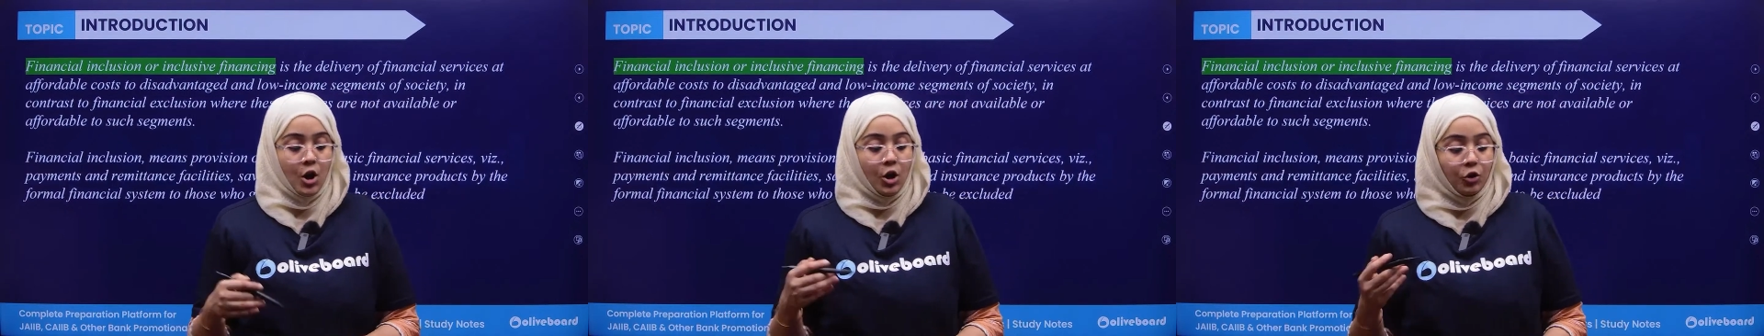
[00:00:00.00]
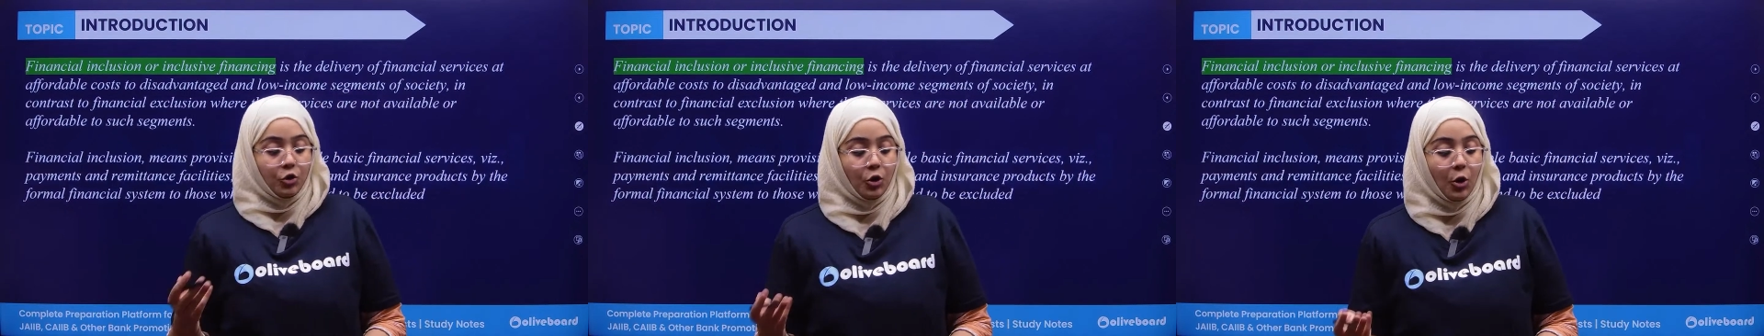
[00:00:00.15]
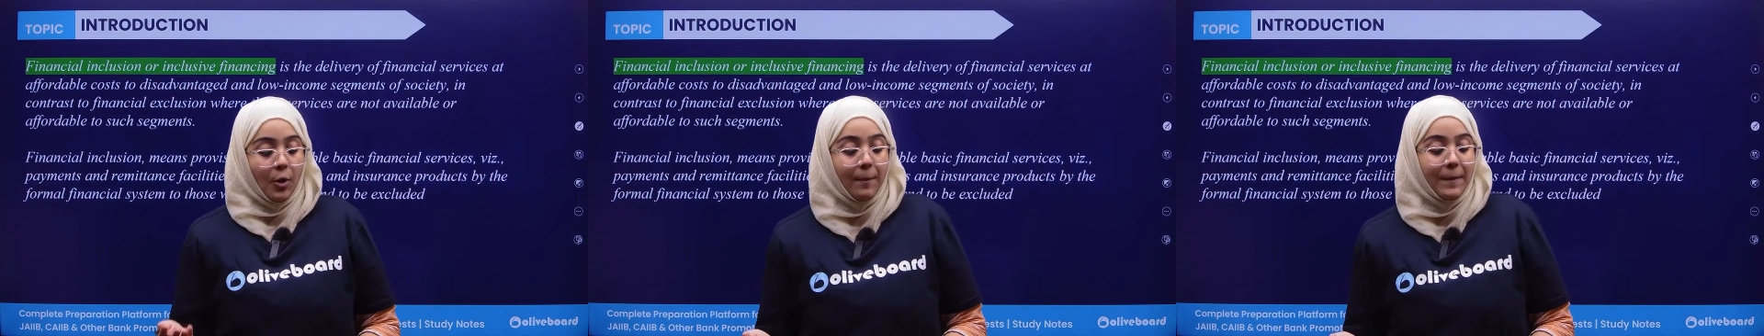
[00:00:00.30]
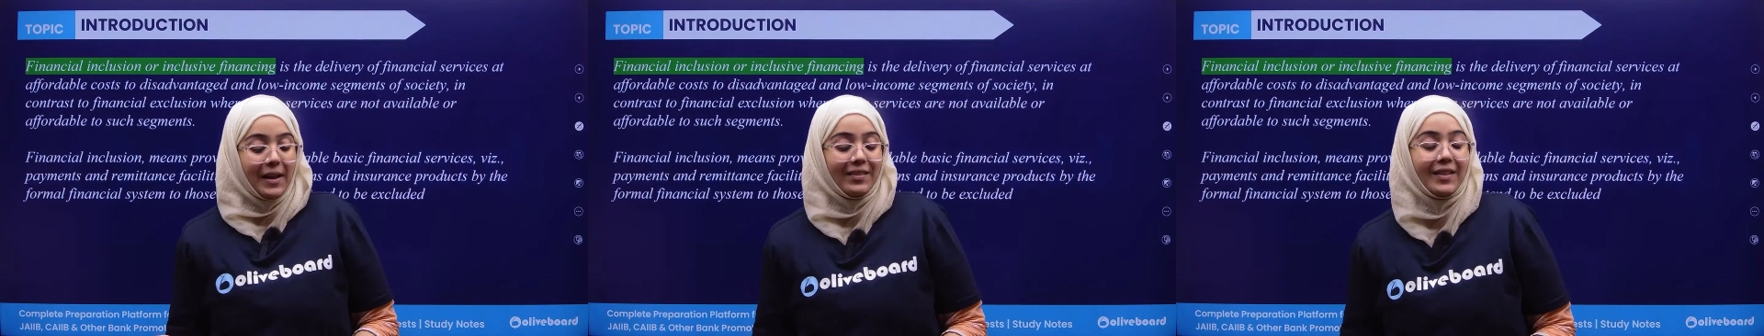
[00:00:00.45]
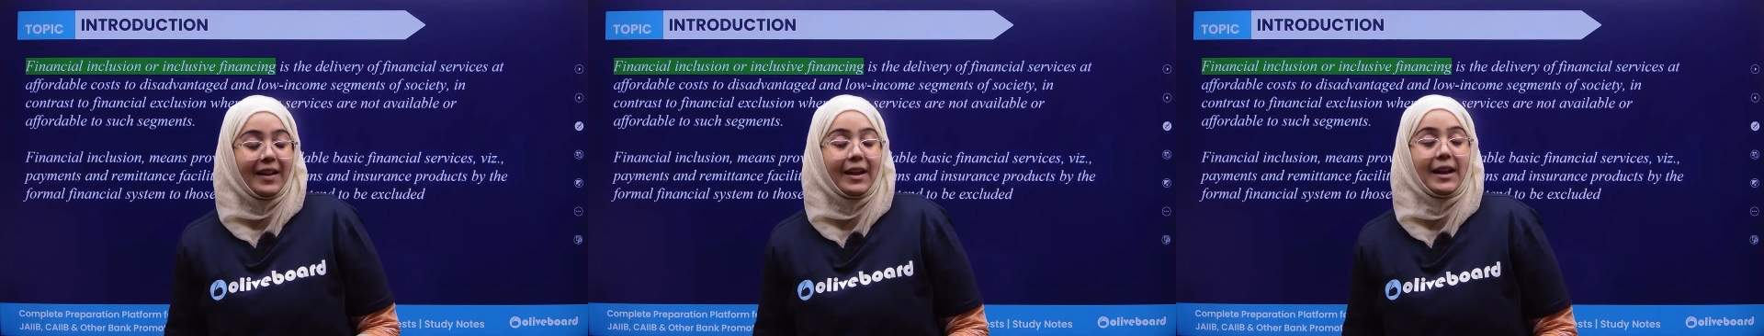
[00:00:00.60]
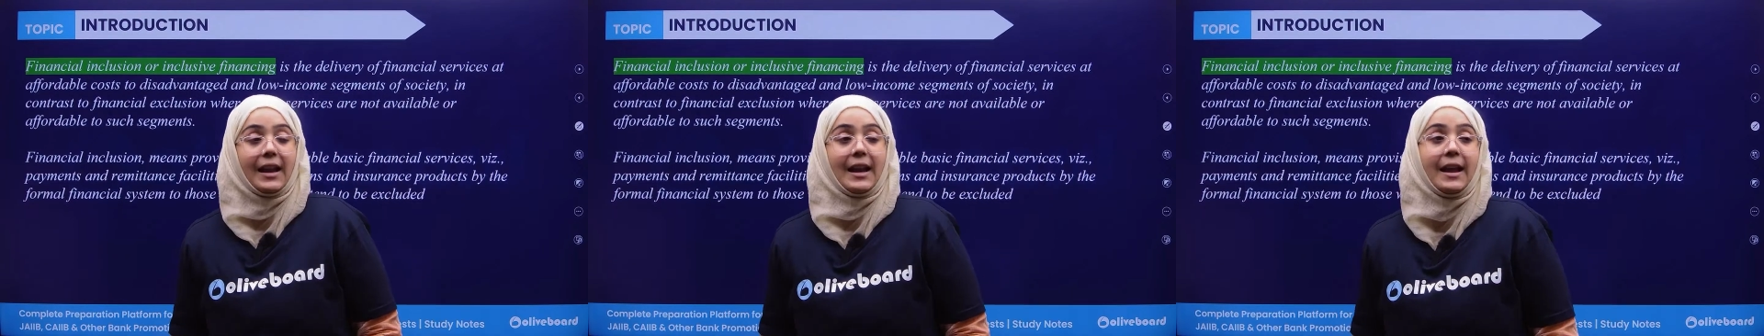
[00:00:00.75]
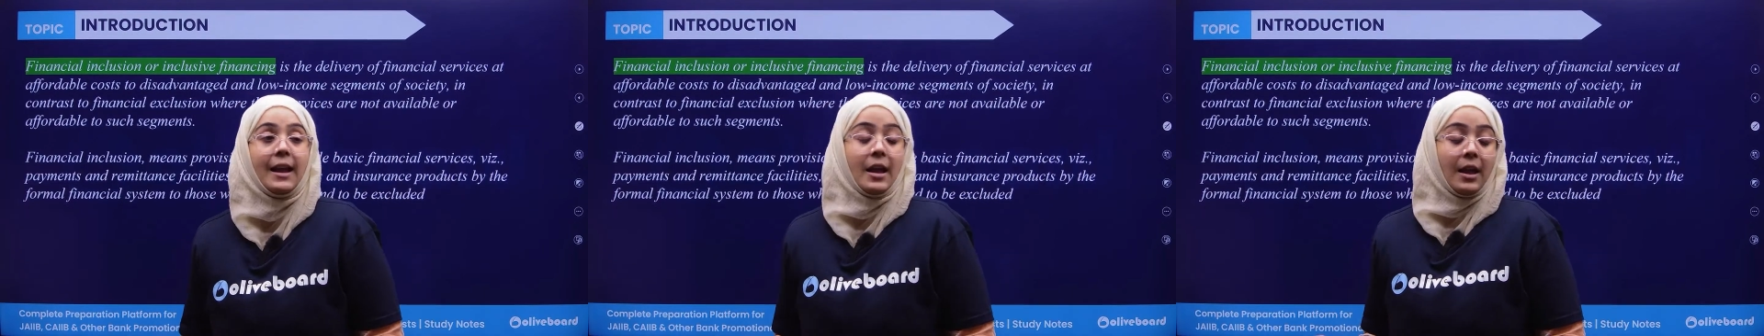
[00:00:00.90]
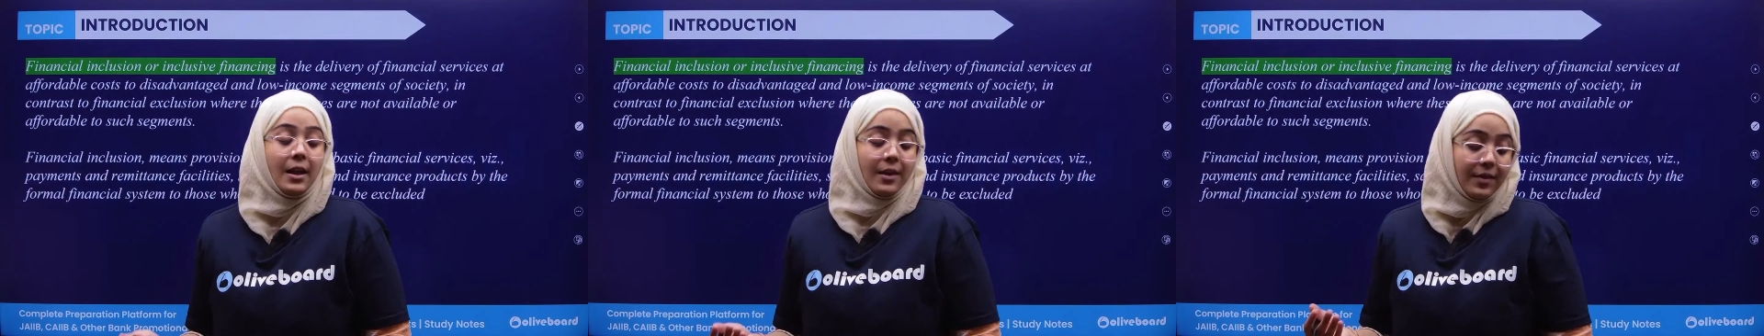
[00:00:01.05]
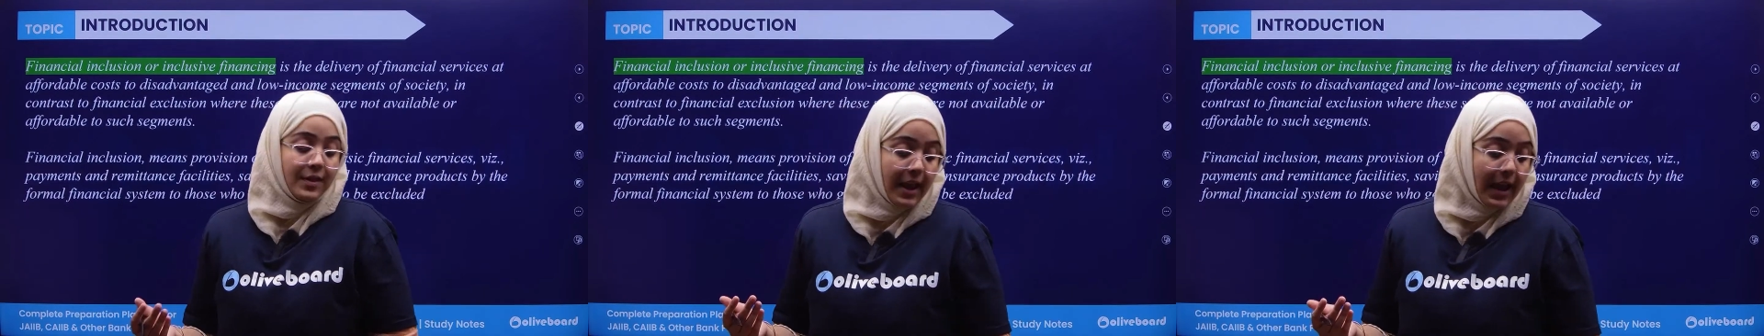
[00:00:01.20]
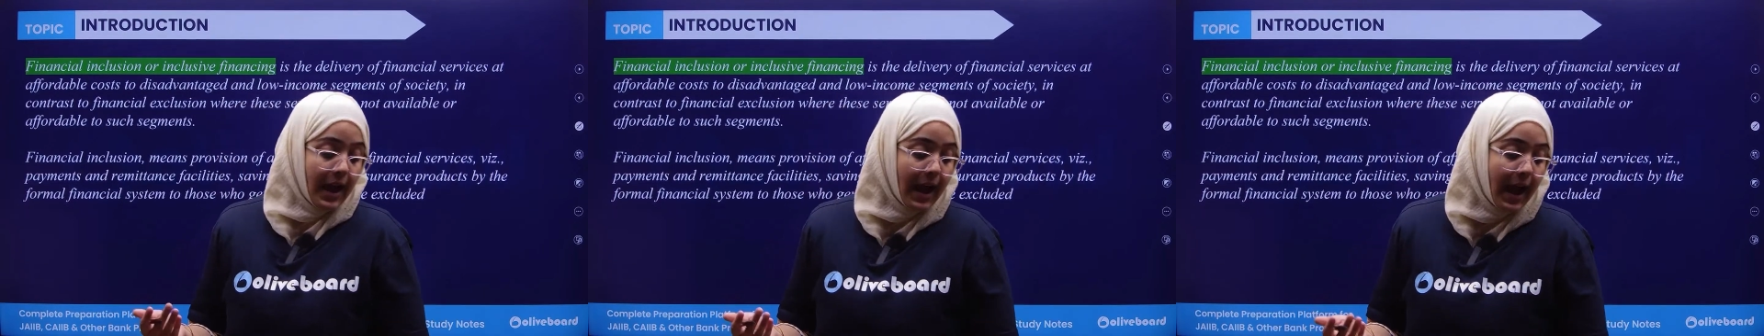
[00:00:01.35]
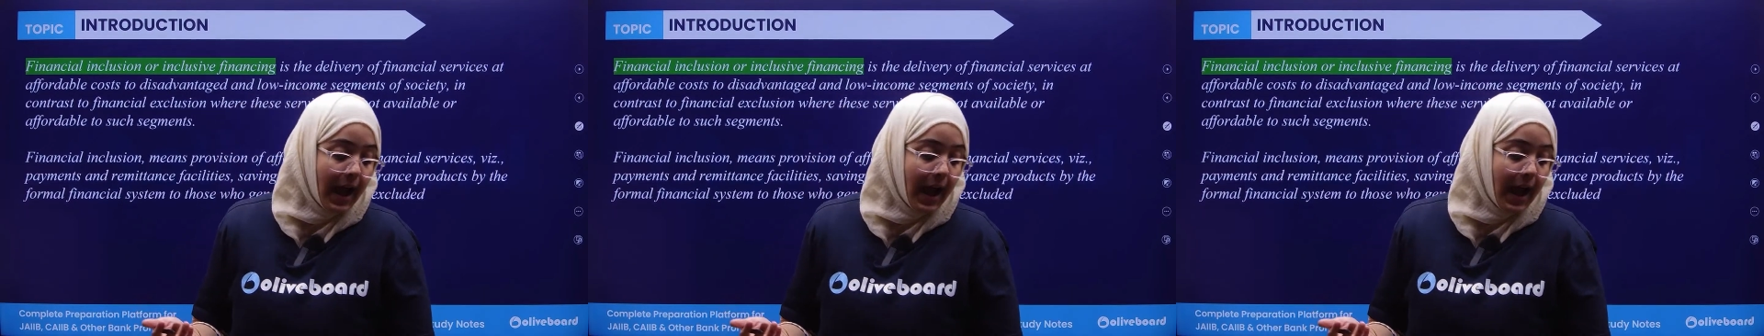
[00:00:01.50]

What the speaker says: So basically they